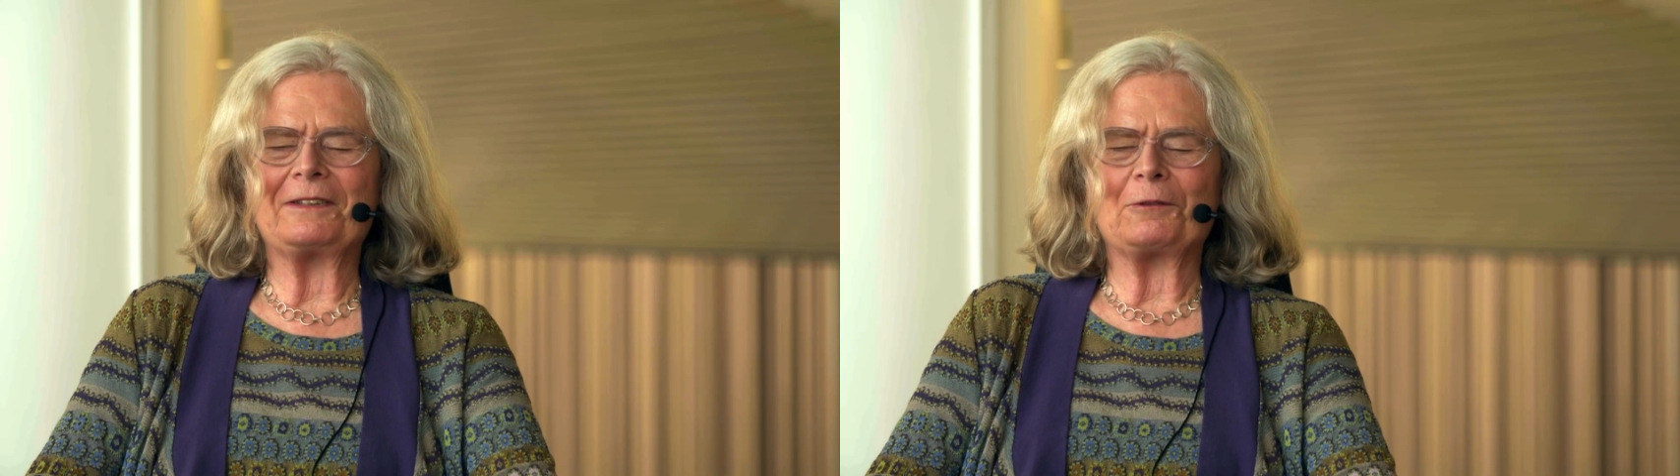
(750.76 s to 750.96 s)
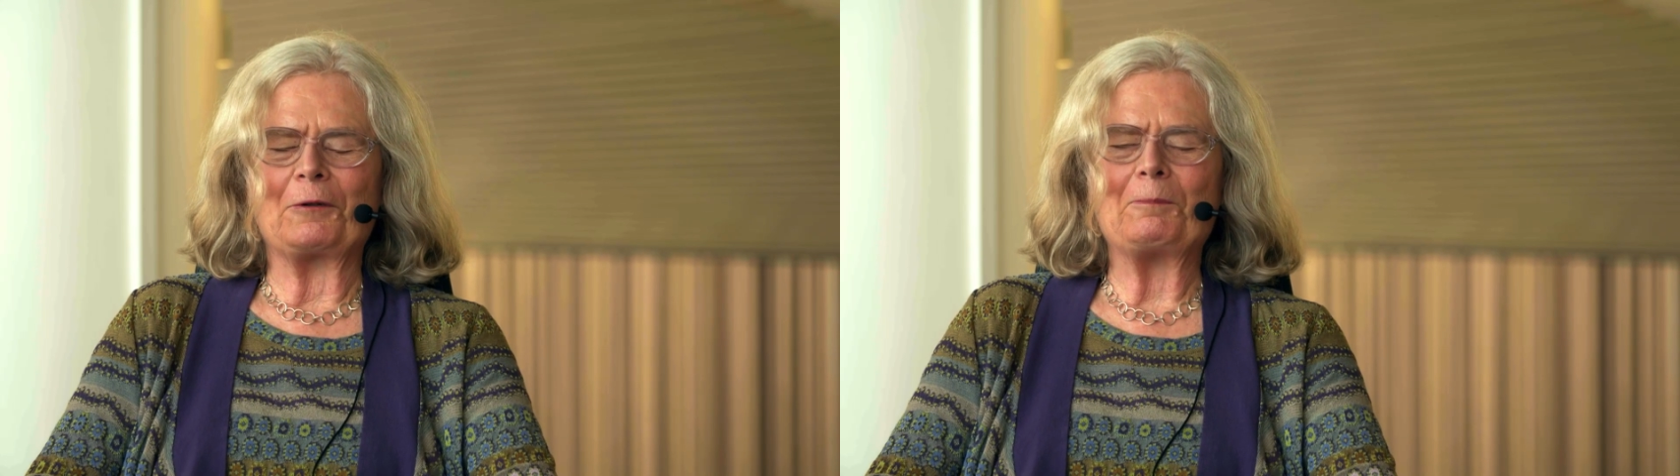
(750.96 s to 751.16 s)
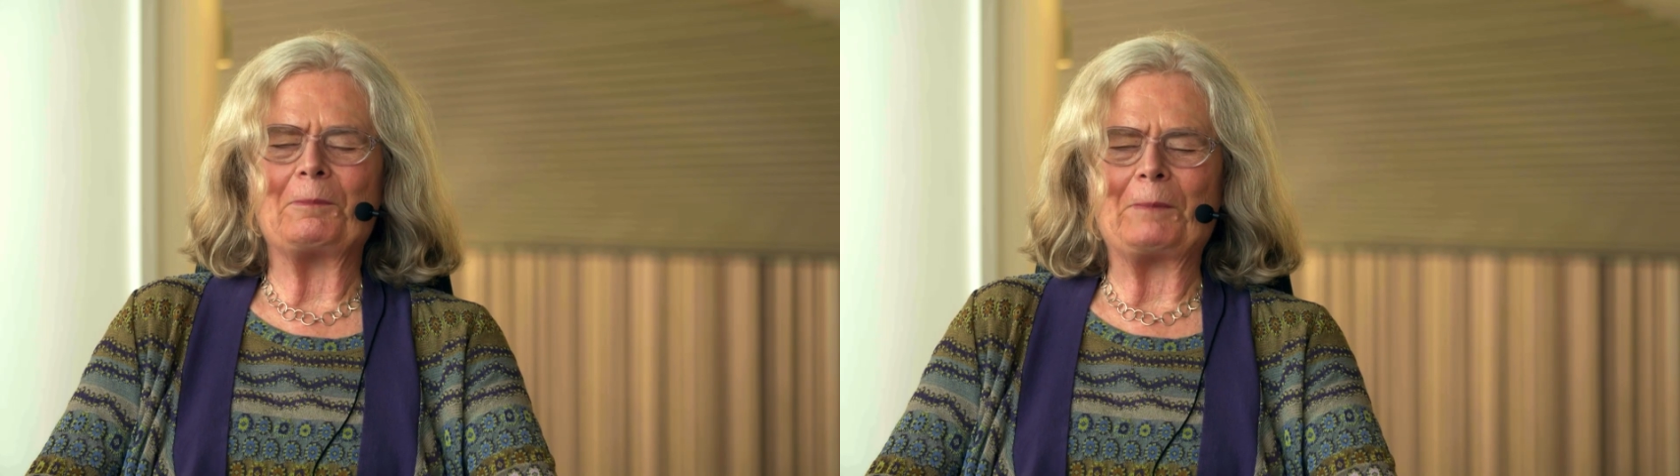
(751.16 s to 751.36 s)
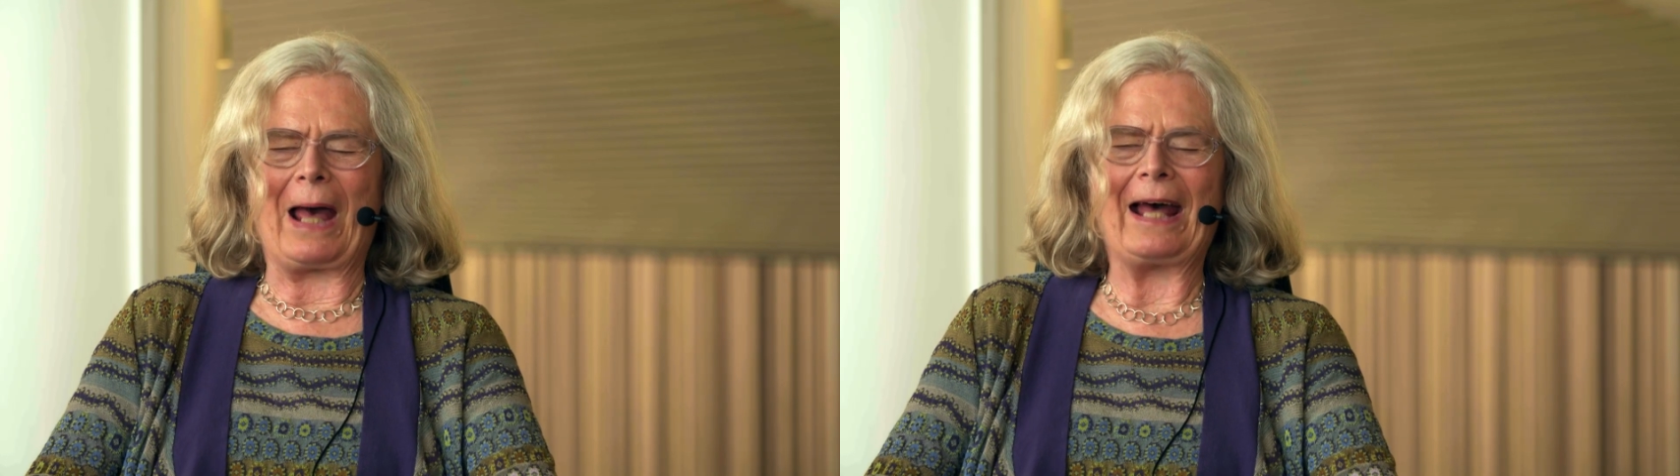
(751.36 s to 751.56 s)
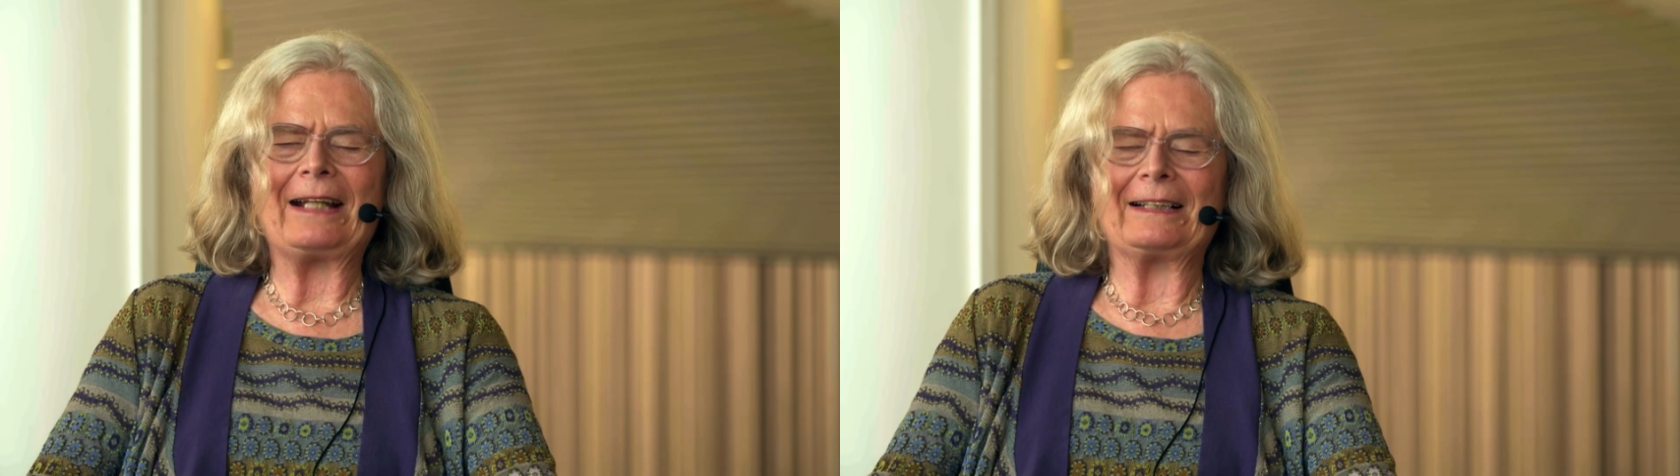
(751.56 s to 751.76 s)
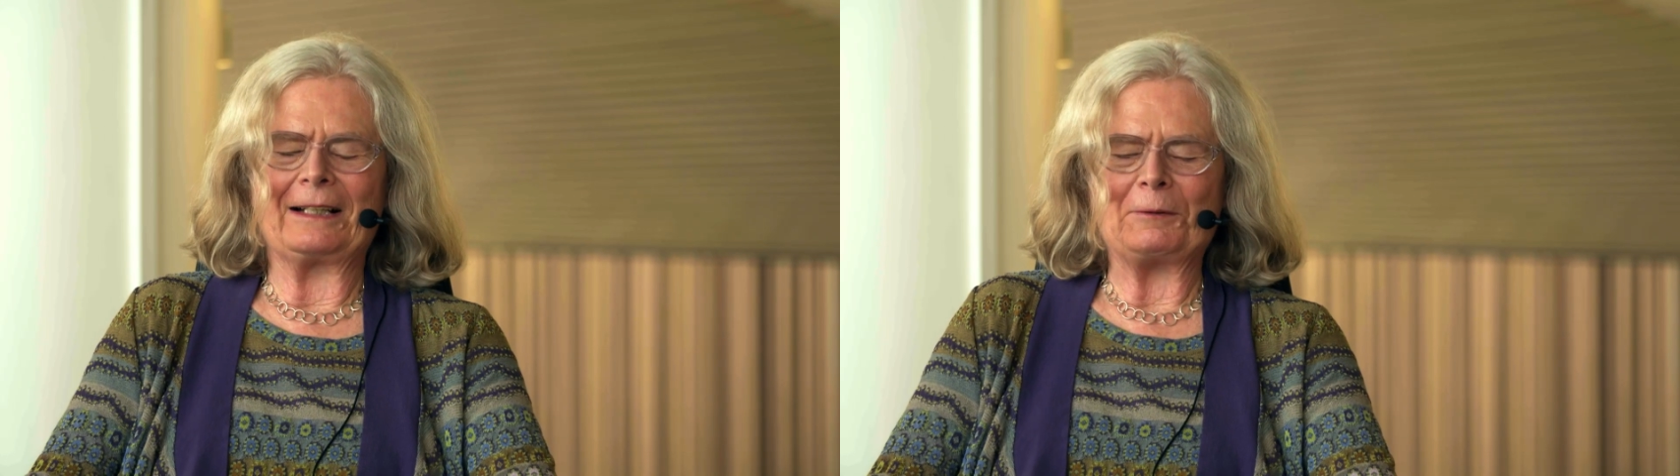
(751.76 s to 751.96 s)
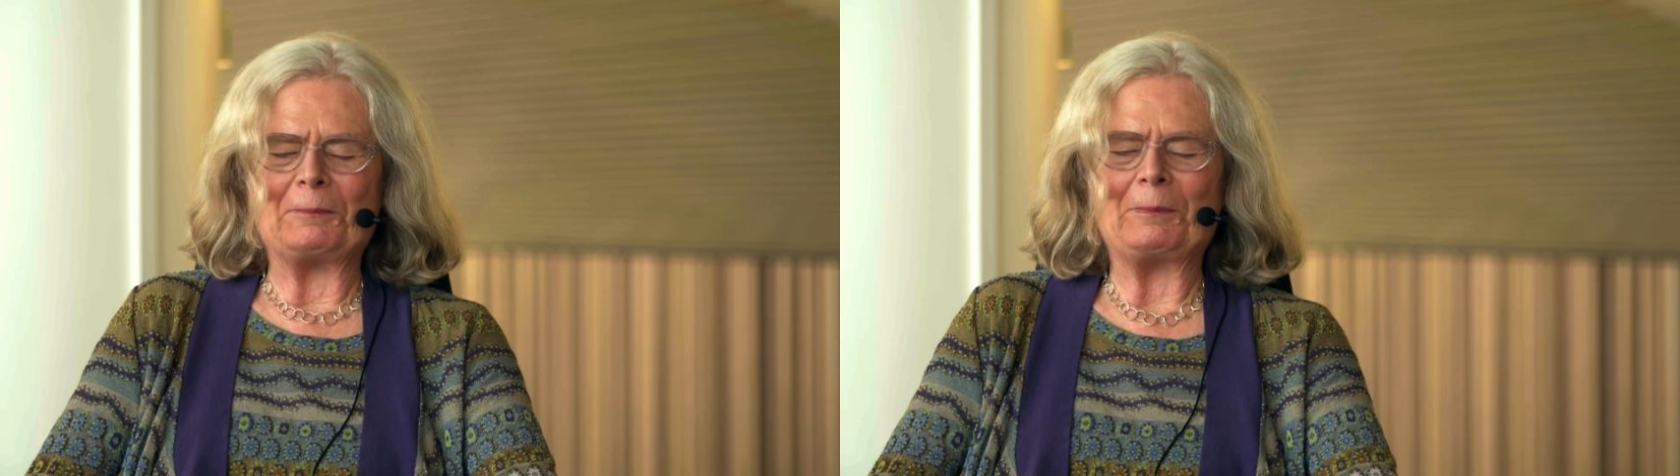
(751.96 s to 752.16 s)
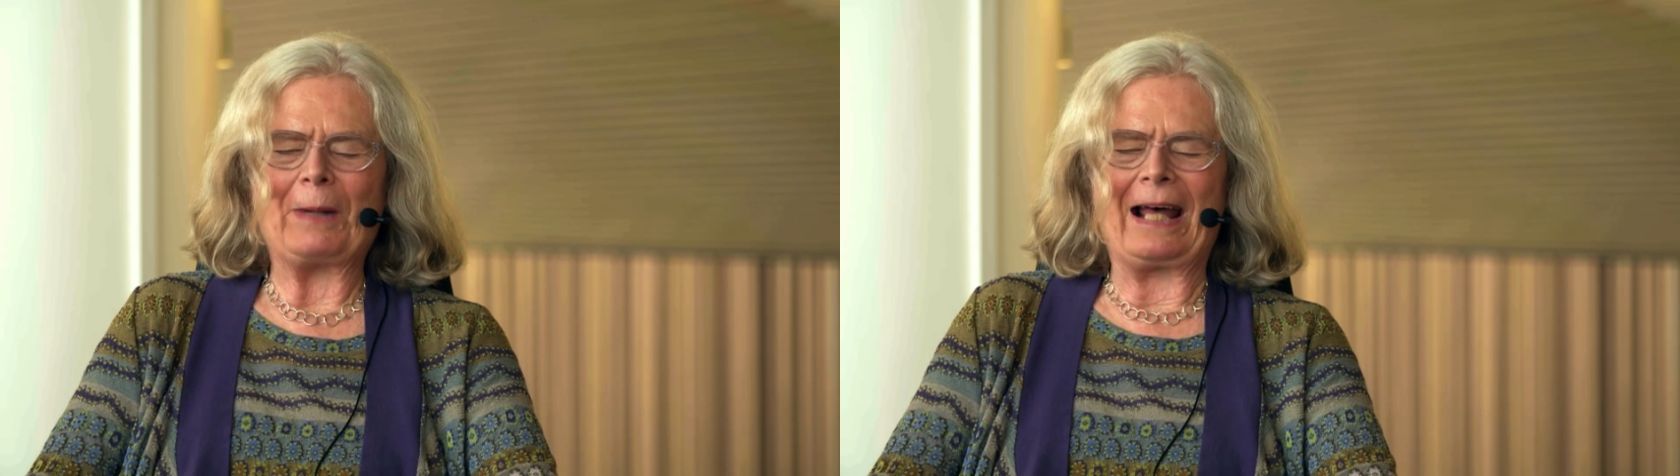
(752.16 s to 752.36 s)
sort of
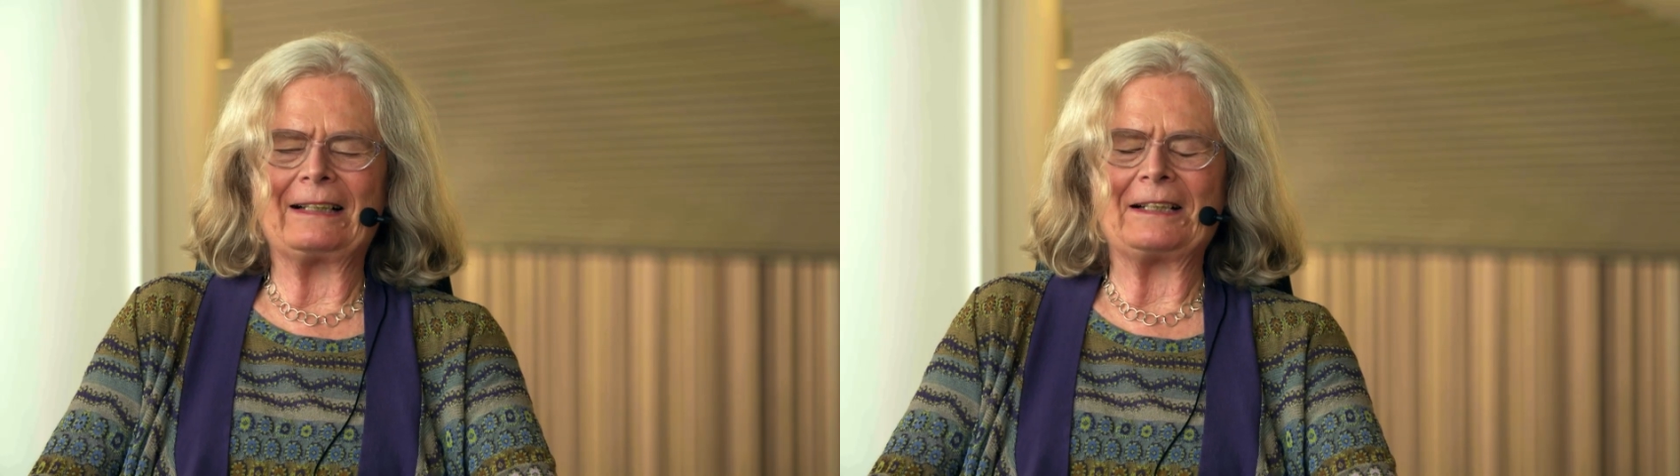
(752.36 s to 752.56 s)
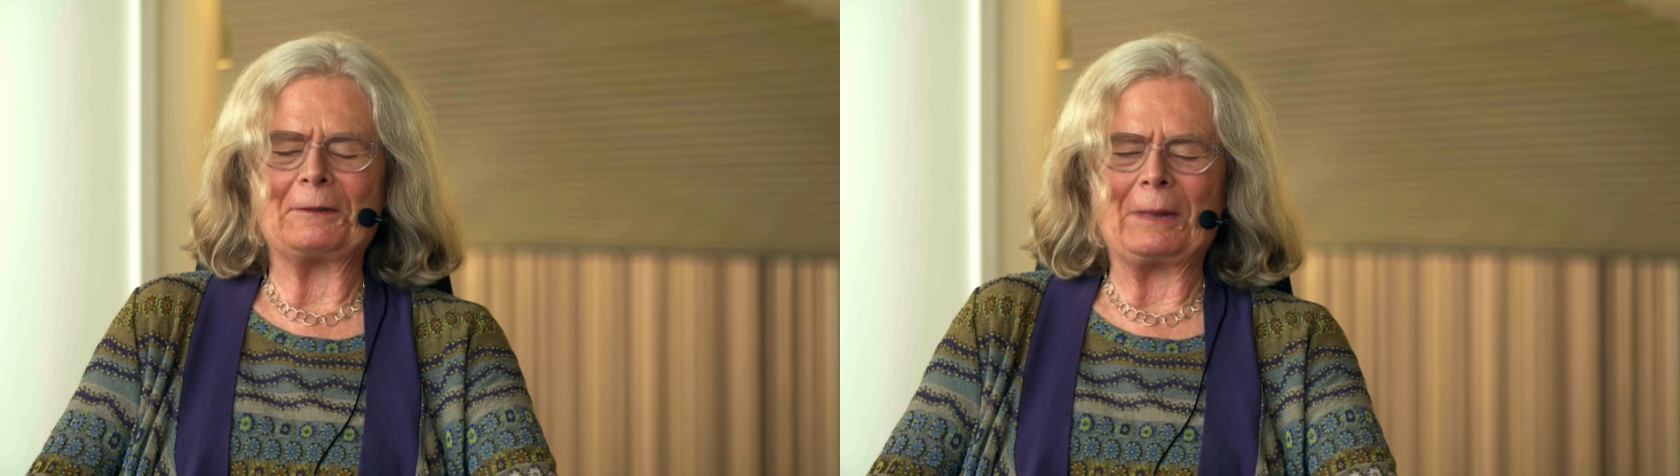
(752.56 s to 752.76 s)
badly